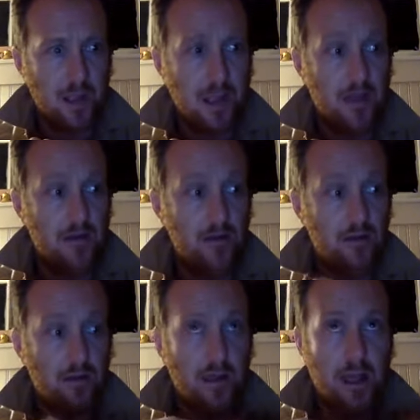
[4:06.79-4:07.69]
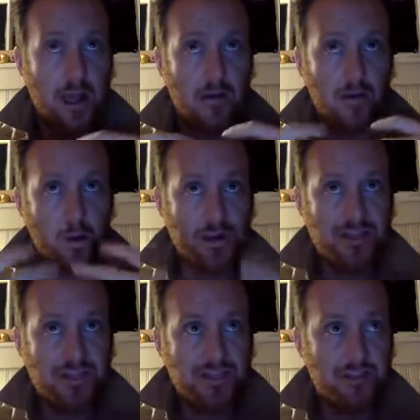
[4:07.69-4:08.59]
And
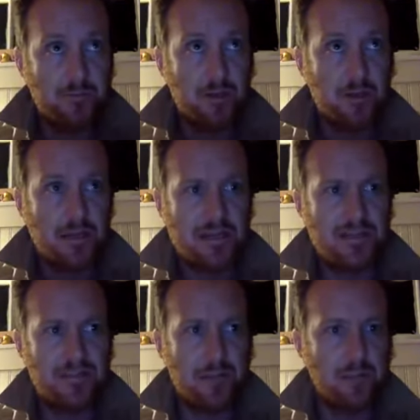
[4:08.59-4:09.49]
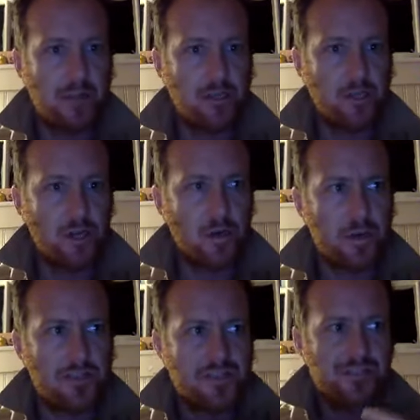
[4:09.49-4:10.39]
criticism is not being a jerk.
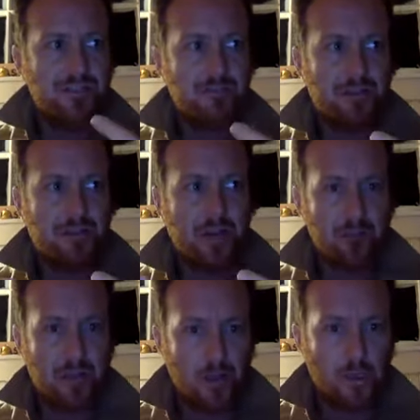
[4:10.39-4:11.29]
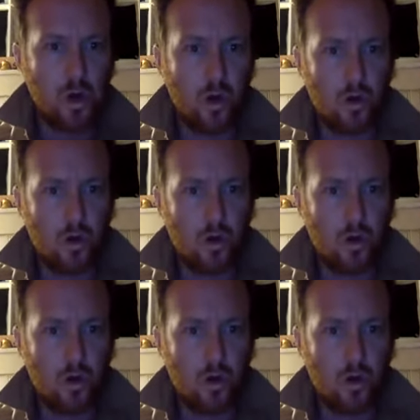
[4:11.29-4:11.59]
Criticism is not being a troll.